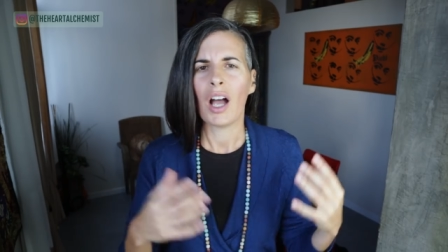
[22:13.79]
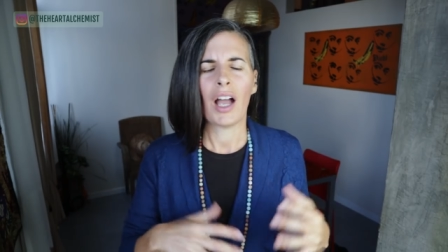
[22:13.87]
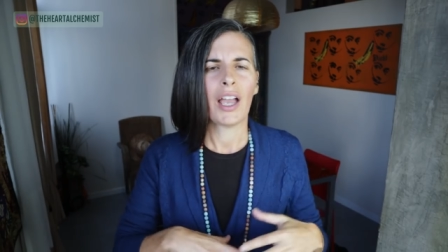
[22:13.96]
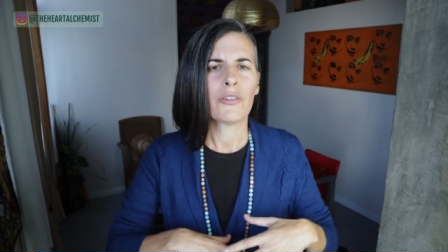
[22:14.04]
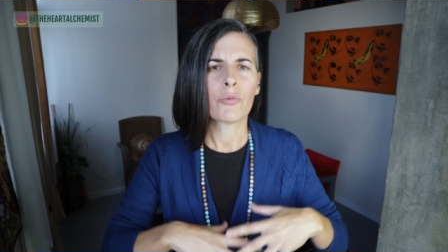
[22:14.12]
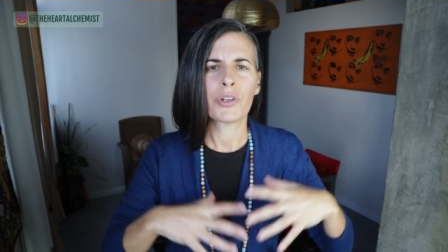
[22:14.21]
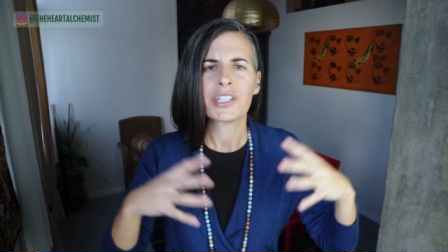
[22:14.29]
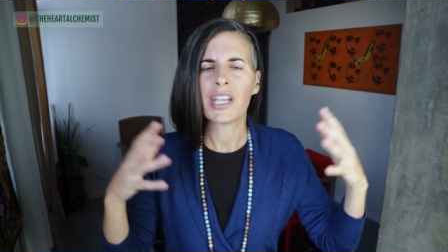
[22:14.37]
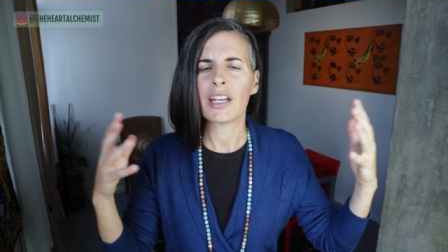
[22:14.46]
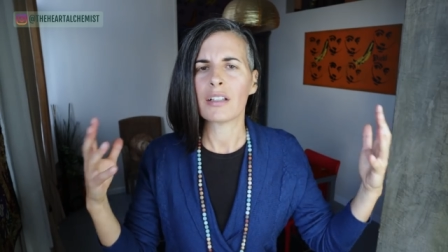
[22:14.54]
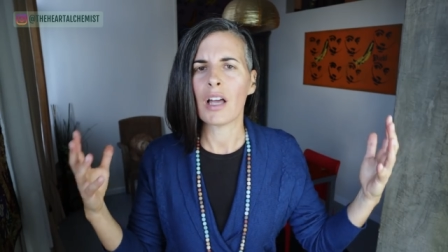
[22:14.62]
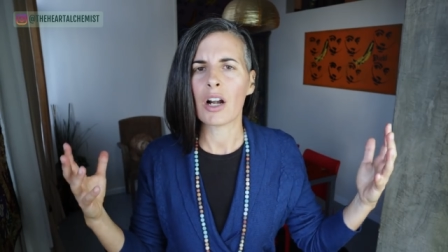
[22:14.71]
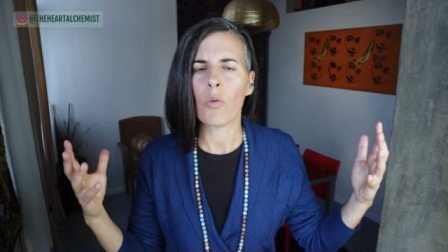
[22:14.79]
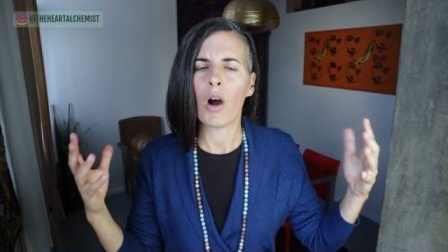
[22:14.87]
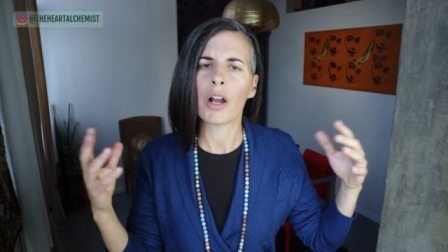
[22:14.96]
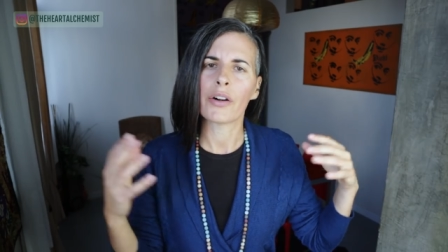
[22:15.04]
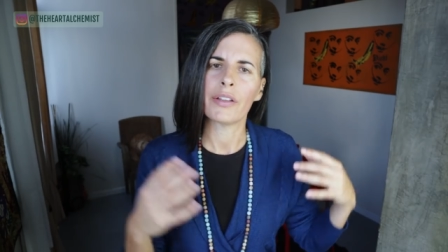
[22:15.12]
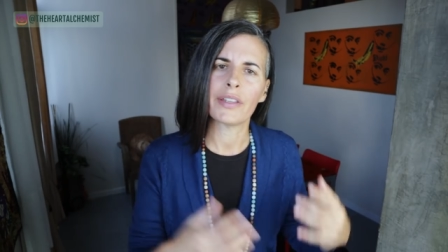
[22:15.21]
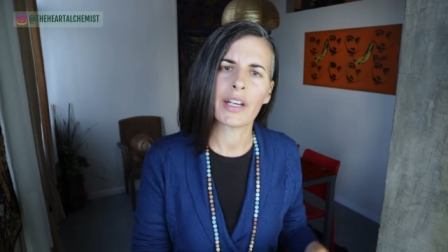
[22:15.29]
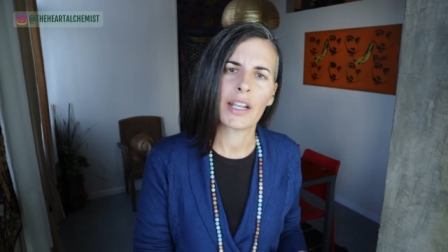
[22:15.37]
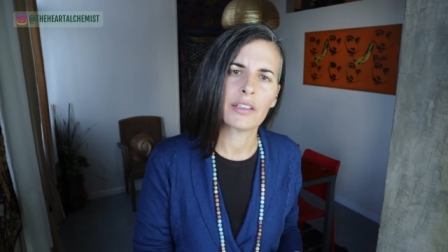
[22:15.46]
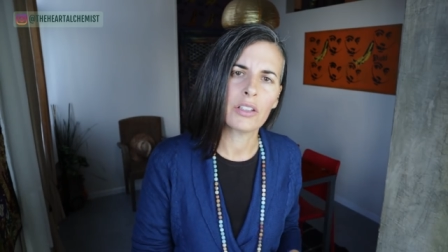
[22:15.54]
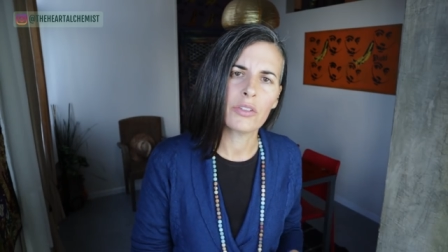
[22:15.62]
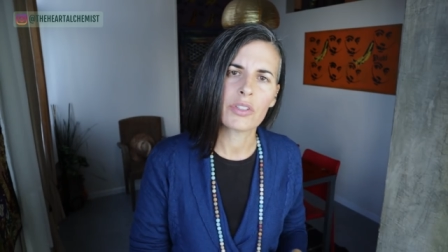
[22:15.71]
I'd retain a lot of water and then
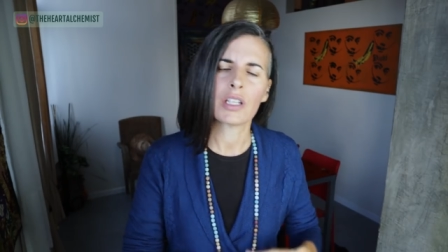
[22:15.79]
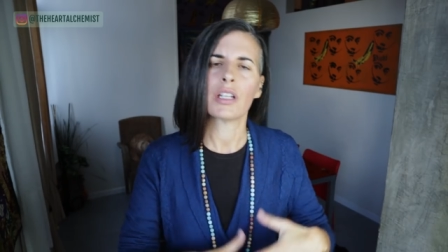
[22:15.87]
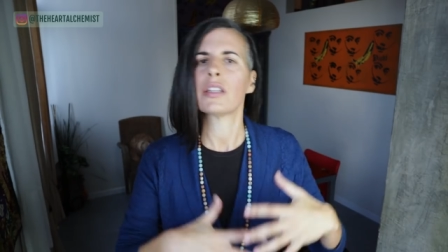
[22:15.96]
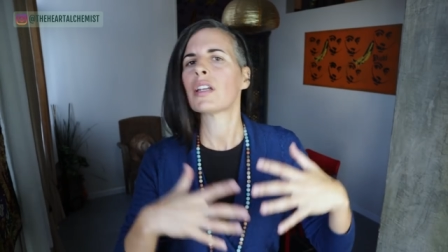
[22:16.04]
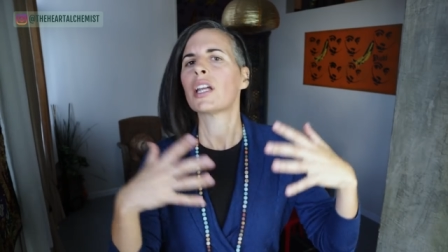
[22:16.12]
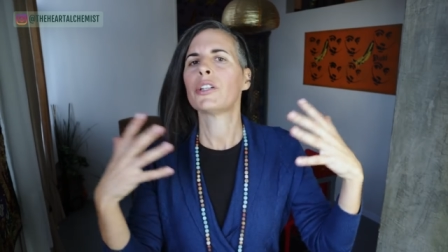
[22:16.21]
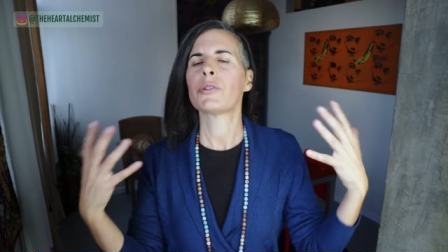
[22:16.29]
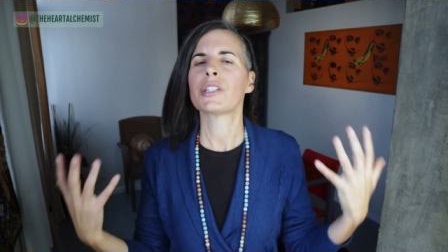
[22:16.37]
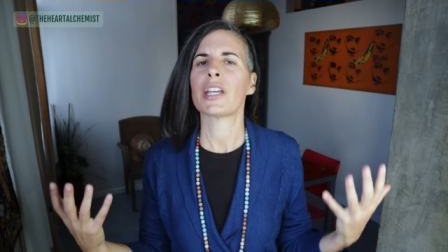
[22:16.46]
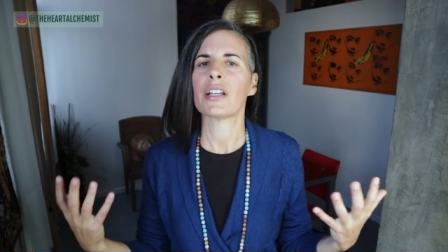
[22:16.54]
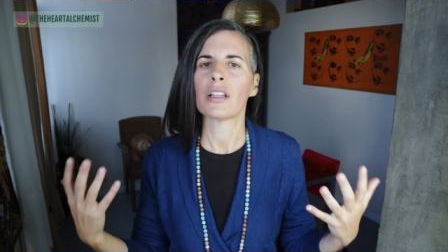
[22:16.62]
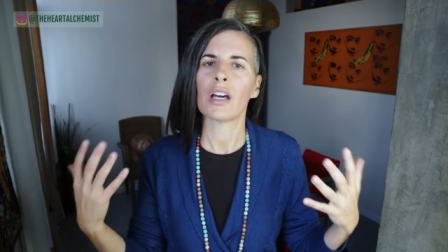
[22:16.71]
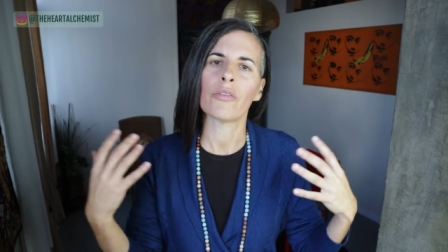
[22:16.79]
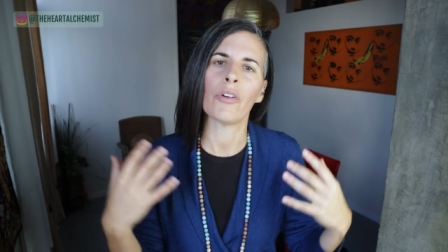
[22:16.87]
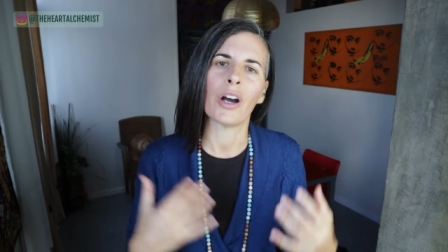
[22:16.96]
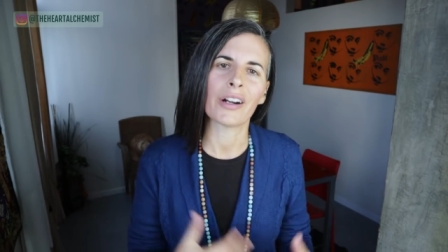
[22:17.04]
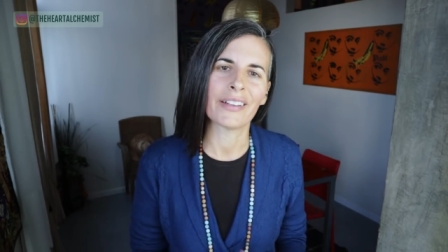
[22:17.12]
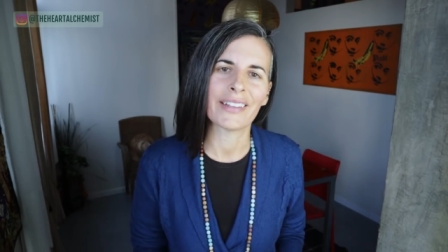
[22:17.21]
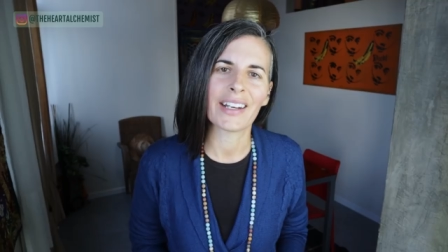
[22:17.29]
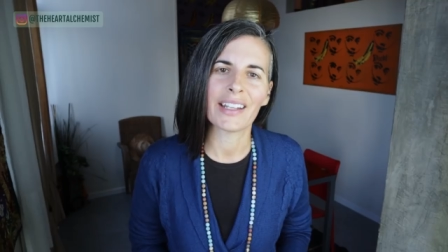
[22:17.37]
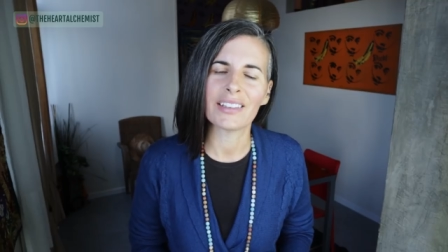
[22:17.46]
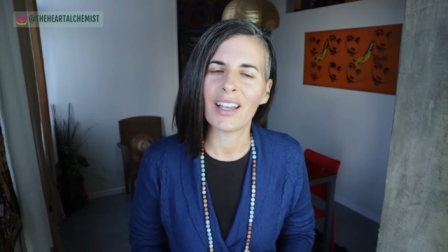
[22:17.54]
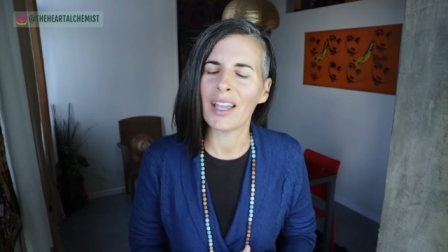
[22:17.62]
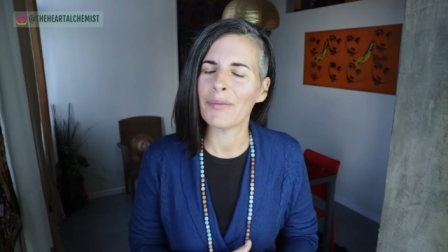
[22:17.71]
I'd lose it and then I'd retain a lot of water and then
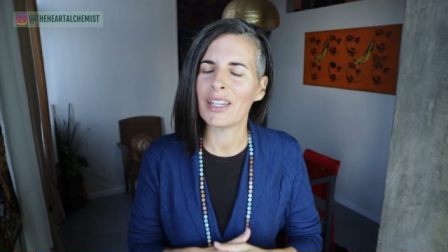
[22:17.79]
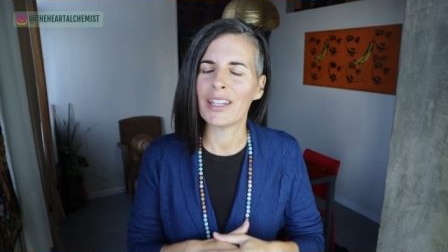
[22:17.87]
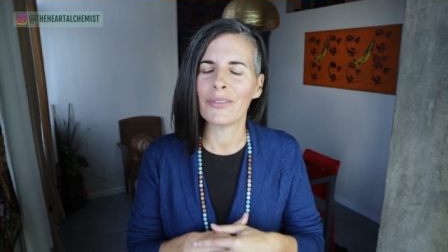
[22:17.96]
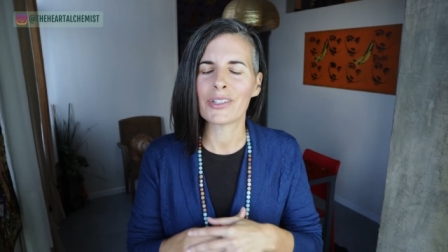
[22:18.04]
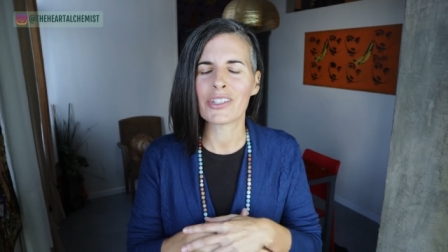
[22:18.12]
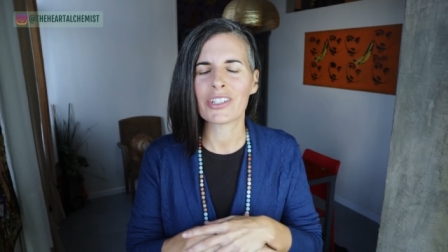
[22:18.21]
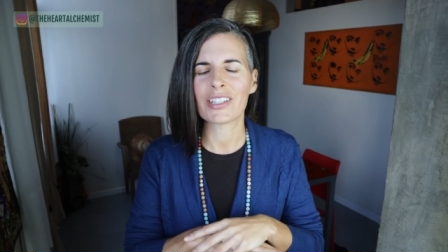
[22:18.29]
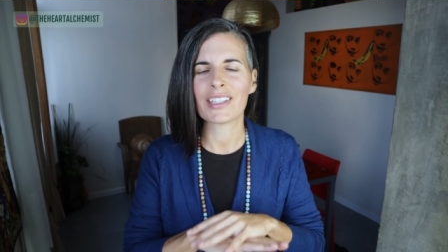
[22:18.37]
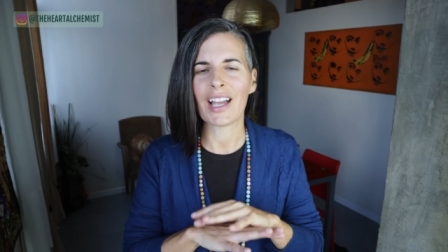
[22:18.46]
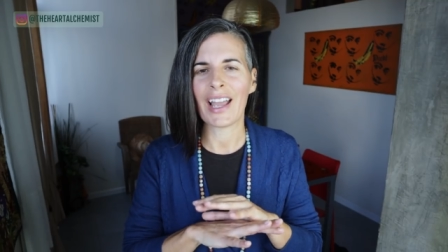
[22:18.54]
I'd, I mean, it was just,